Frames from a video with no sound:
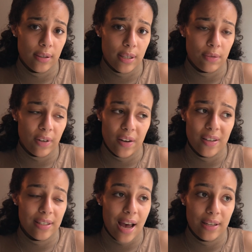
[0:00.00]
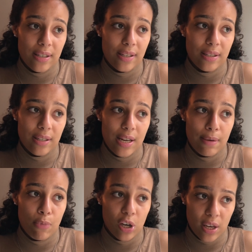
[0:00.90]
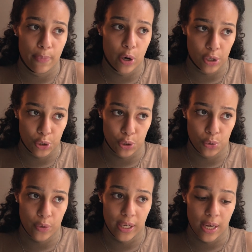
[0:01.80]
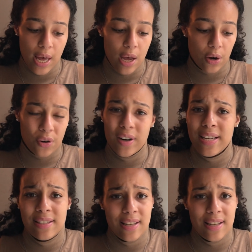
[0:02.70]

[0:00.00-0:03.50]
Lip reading: It's very sad to see market partners doing crazy